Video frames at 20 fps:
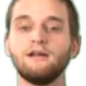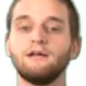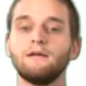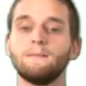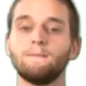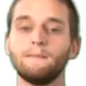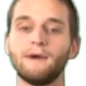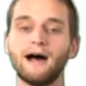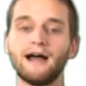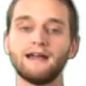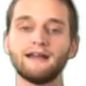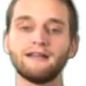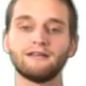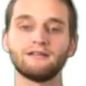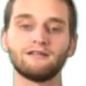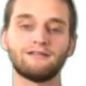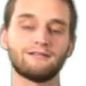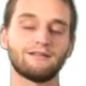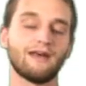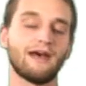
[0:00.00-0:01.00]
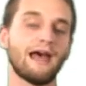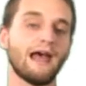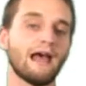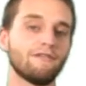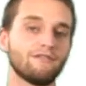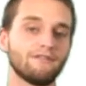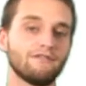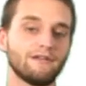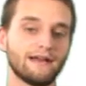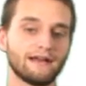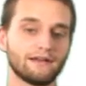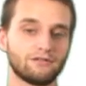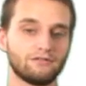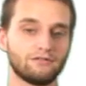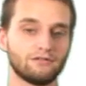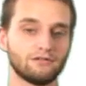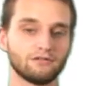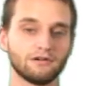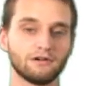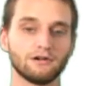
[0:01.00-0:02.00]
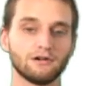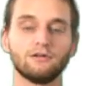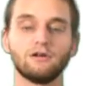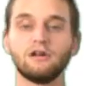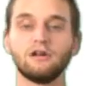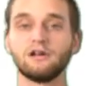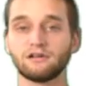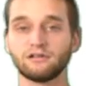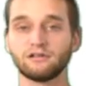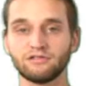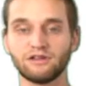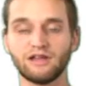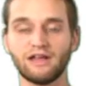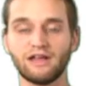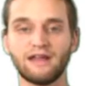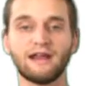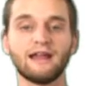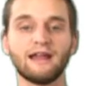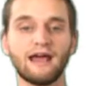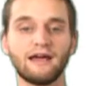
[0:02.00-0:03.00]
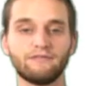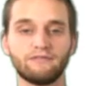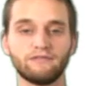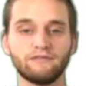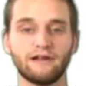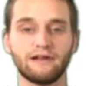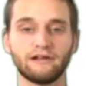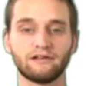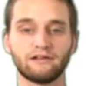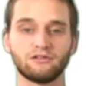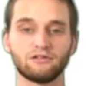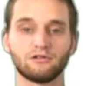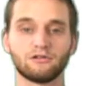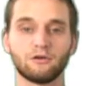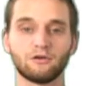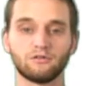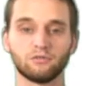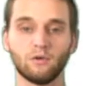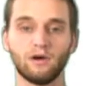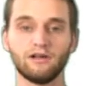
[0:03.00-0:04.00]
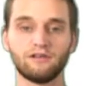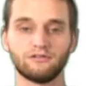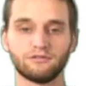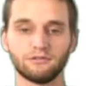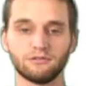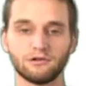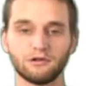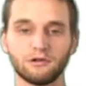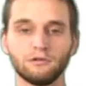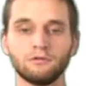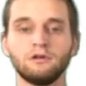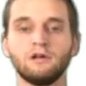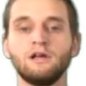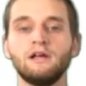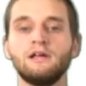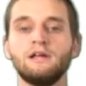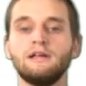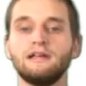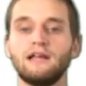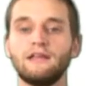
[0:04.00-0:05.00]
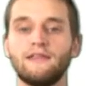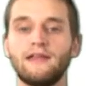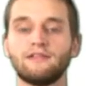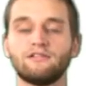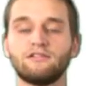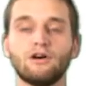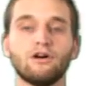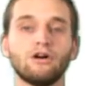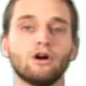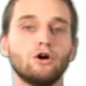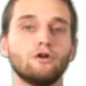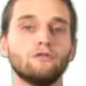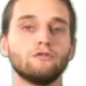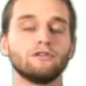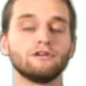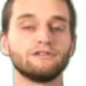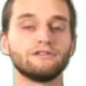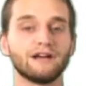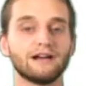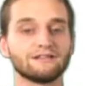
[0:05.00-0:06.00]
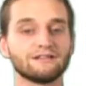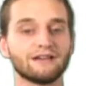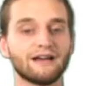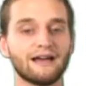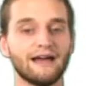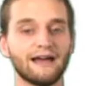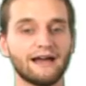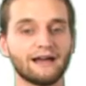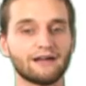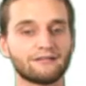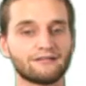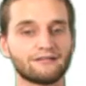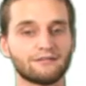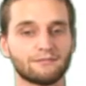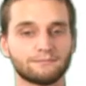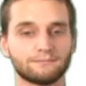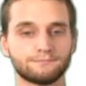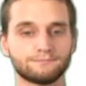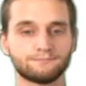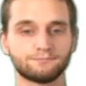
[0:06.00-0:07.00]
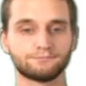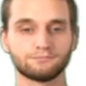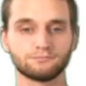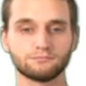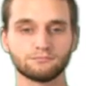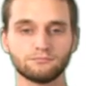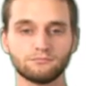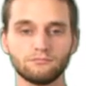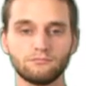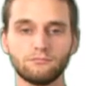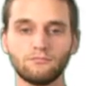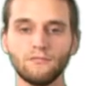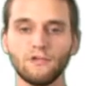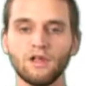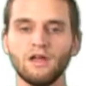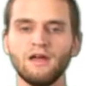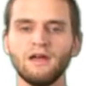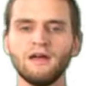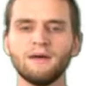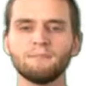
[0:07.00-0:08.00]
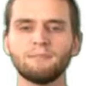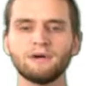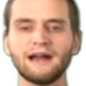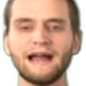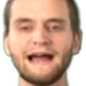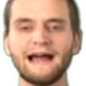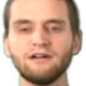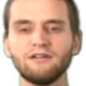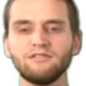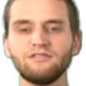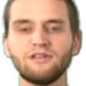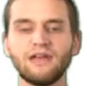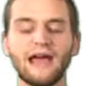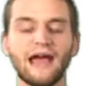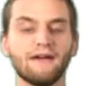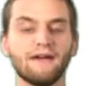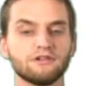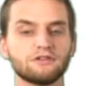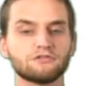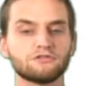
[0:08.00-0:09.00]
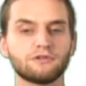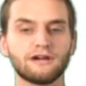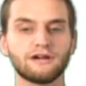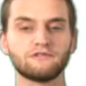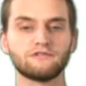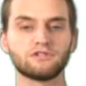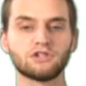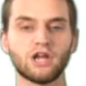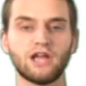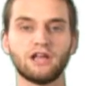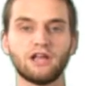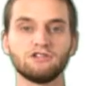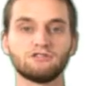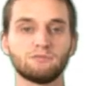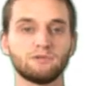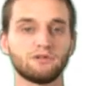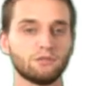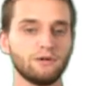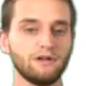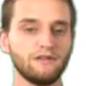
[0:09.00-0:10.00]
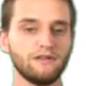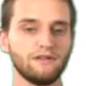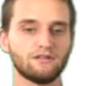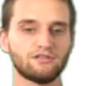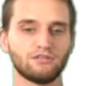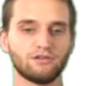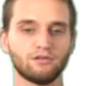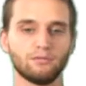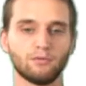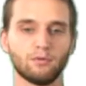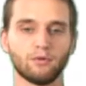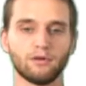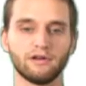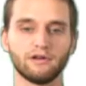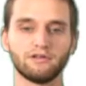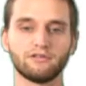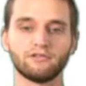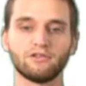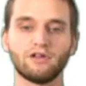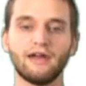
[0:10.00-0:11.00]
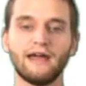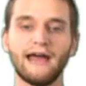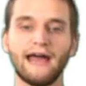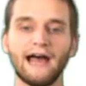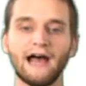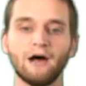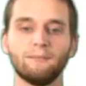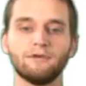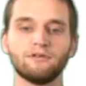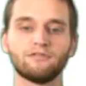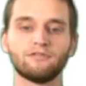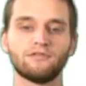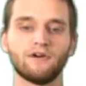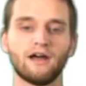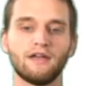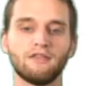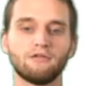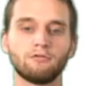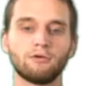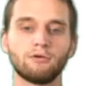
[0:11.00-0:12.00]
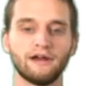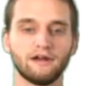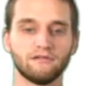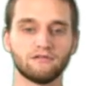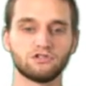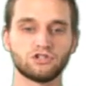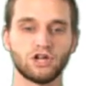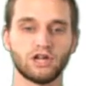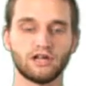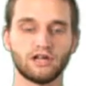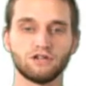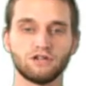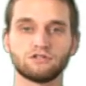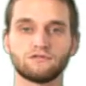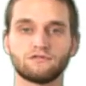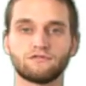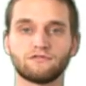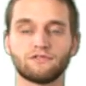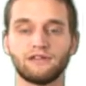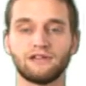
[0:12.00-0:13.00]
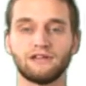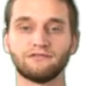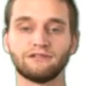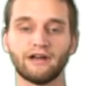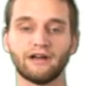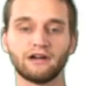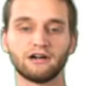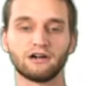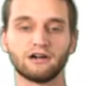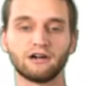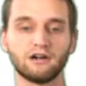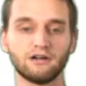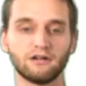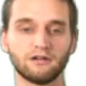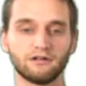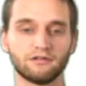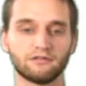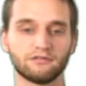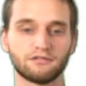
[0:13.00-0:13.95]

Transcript: minus f of x0, because again, f of x0 is y0, and that's all over delta x. But how does the average rate of change between these 2 points help us find the rate of change for the entire curve?